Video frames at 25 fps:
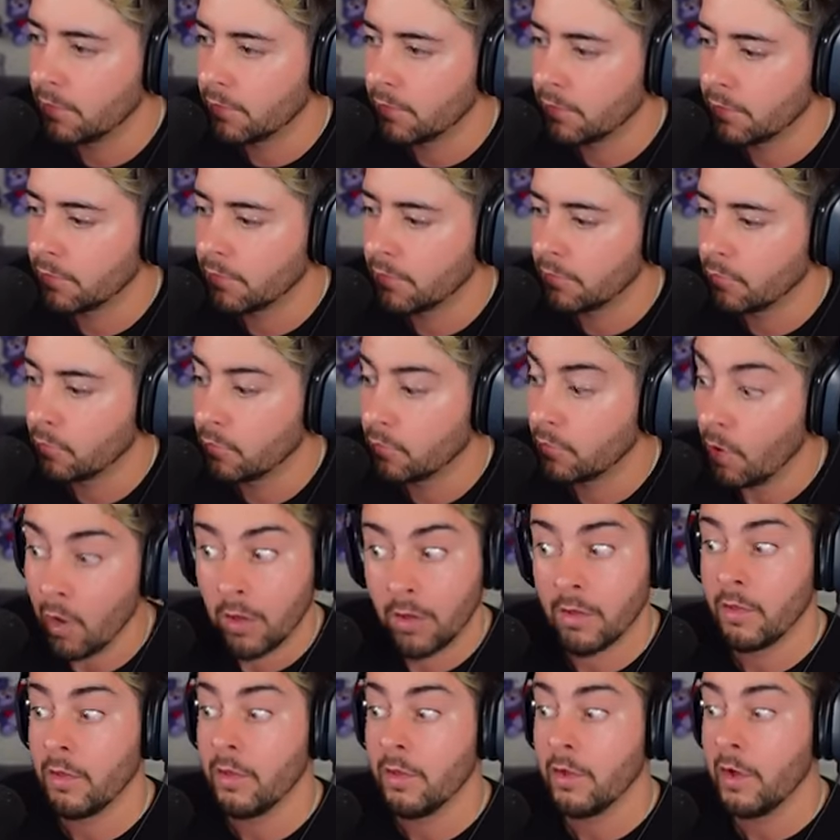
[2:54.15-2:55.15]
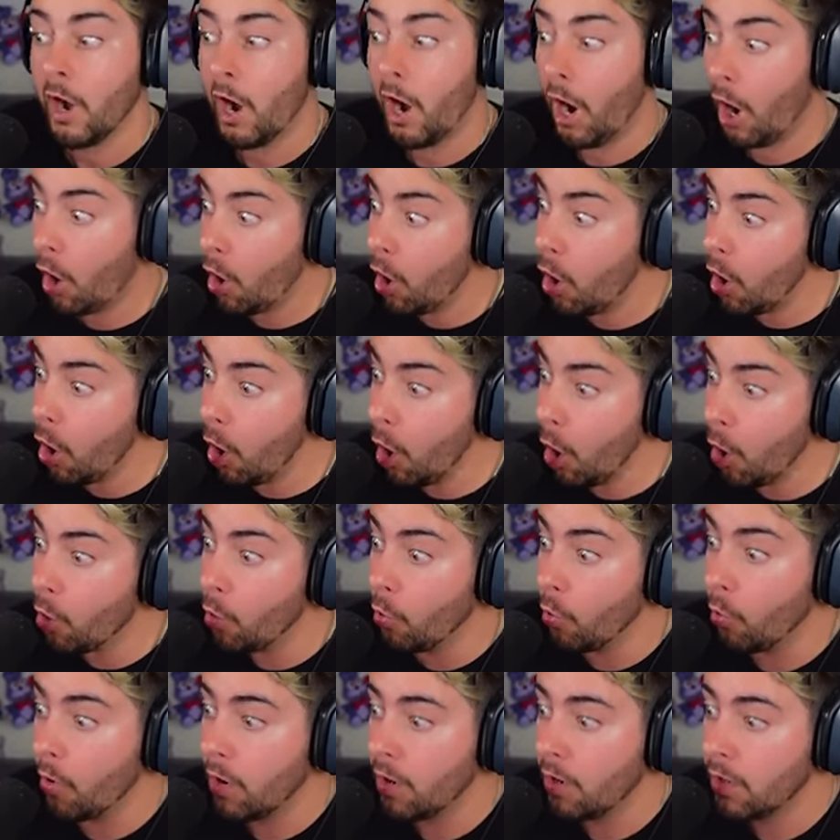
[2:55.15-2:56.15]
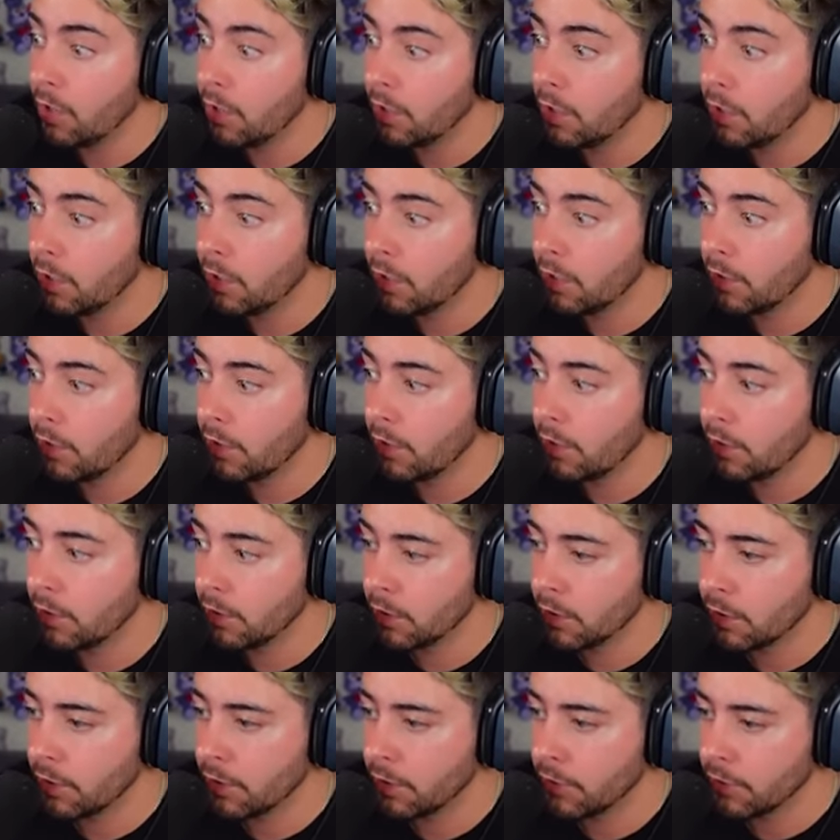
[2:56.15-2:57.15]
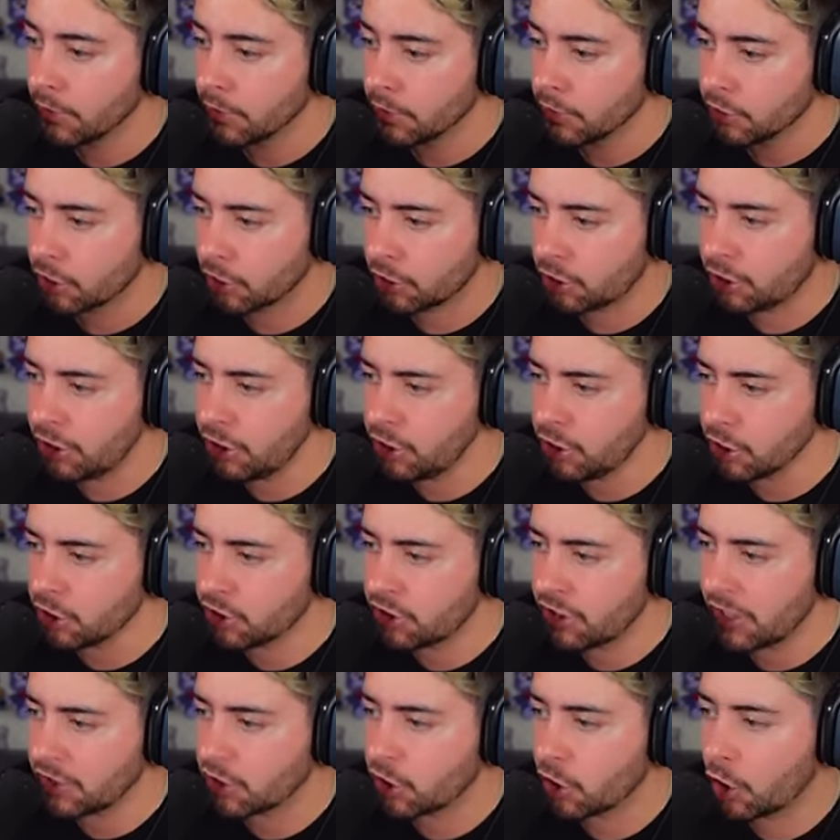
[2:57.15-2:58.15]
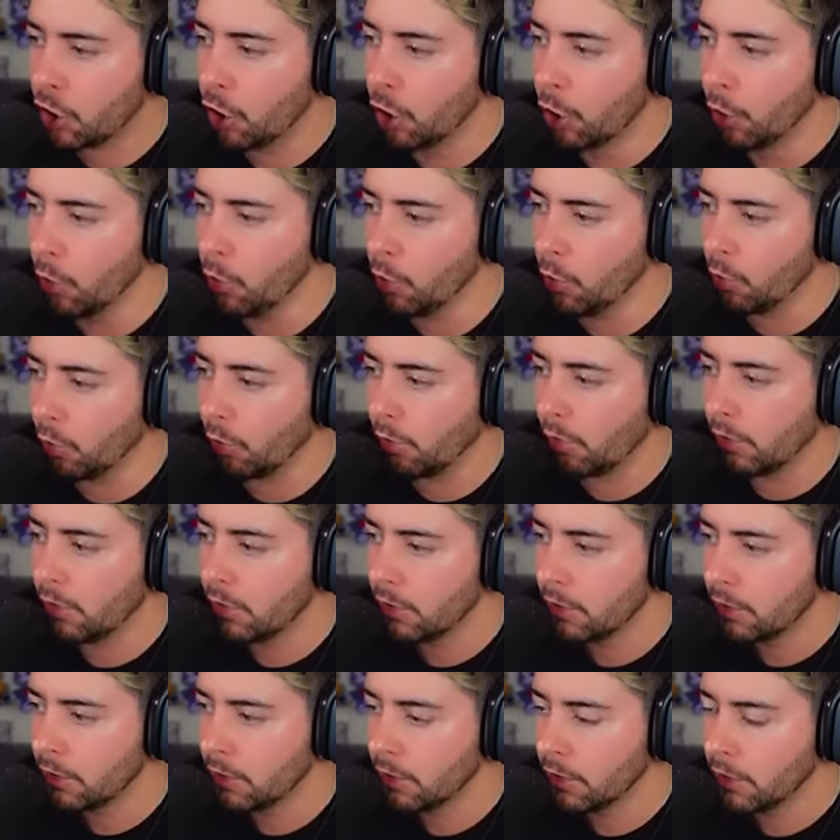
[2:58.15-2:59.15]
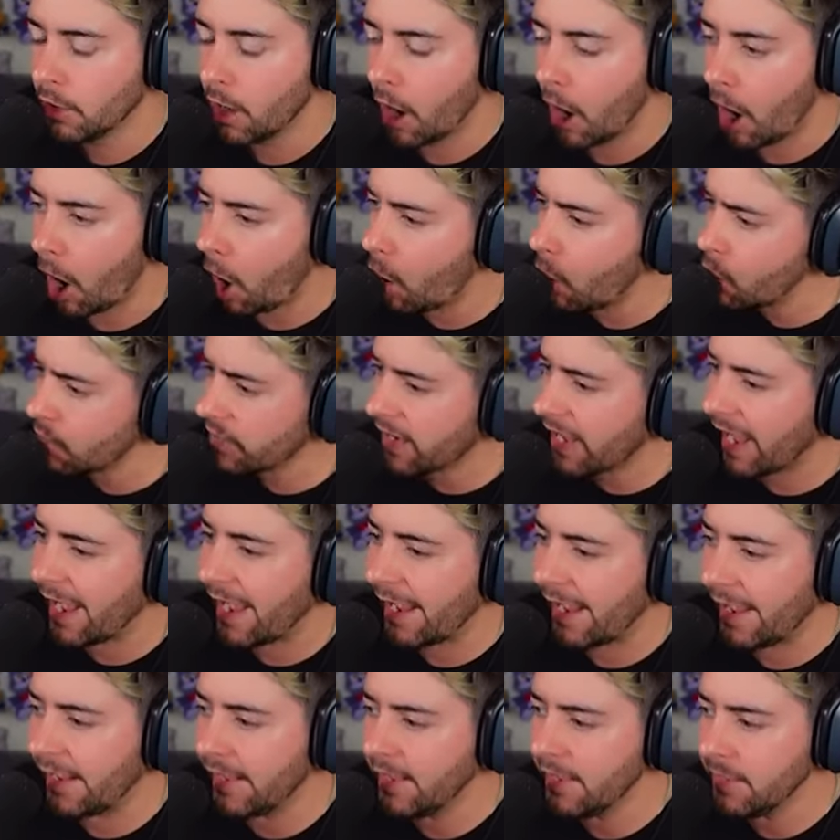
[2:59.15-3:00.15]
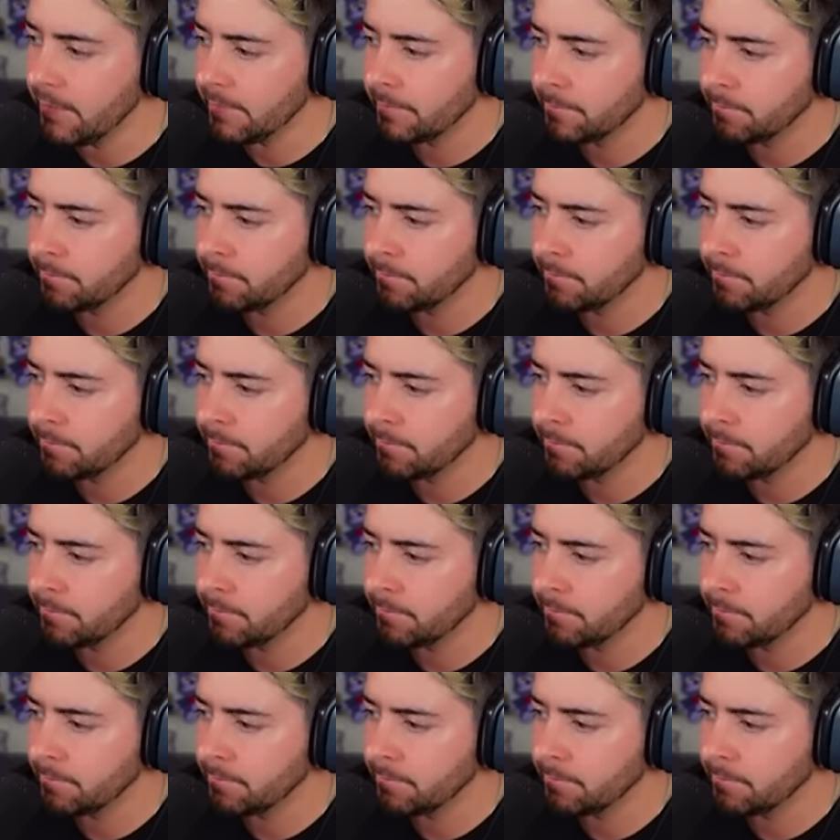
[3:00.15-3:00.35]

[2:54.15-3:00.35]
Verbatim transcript: Cool. Oh! So she just says cool. Okay.